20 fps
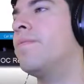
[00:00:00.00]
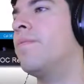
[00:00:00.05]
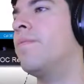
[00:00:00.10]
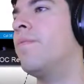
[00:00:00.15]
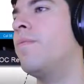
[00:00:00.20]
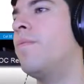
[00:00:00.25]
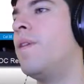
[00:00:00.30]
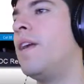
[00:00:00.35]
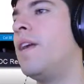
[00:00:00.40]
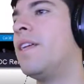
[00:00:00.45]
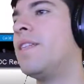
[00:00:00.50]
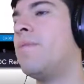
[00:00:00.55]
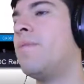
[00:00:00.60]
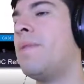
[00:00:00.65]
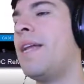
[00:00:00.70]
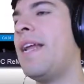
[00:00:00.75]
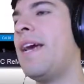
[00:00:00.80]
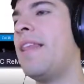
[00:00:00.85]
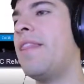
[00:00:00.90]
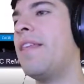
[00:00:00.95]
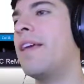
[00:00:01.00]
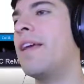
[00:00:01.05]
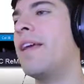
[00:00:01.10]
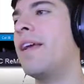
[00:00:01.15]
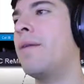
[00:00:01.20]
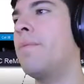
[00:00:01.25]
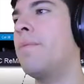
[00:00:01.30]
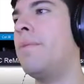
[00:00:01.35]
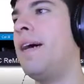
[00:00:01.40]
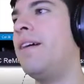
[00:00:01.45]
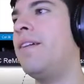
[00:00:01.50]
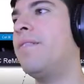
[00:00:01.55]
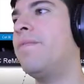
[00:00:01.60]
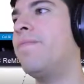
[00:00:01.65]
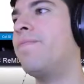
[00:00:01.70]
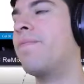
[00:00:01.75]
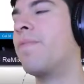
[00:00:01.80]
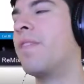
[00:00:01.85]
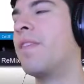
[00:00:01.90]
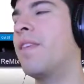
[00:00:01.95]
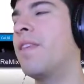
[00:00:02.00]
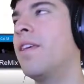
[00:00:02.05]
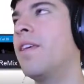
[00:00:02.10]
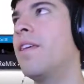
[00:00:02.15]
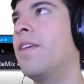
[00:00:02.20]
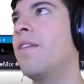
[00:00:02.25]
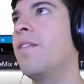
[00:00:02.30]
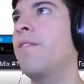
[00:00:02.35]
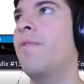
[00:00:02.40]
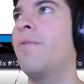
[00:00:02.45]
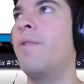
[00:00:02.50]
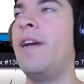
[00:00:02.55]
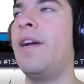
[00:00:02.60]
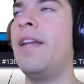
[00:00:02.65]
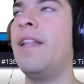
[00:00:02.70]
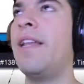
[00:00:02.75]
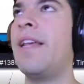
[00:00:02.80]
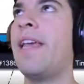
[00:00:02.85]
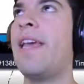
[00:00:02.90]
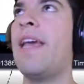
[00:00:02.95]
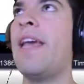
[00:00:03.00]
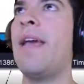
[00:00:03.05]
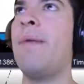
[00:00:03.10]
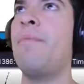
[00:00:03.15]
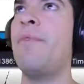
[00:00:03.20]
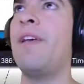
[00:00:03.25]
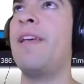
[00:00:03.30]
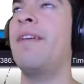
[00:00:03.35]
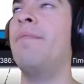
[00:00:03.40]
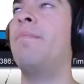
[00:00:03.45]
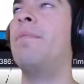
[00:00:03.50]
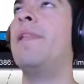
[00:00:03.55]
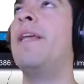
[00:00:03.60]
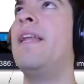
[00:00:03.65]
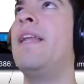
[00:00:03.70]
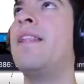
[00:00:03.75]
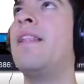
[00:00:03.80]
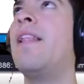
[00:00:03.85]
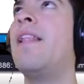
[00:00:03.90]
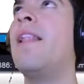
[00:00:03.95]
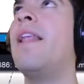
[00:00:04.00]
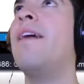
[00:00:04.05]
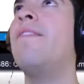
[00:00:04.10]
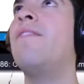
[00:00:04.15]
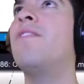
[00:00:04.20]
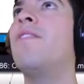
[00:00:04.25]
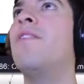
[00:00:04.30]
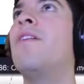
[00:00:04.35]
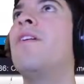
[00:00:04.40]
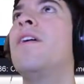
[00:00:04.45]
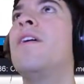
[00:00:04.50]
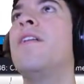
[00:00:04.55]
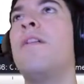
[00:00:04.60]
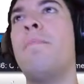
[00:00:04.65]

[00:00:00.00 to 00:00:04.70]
What else am I not thinking about? We're in the game, we completed the level,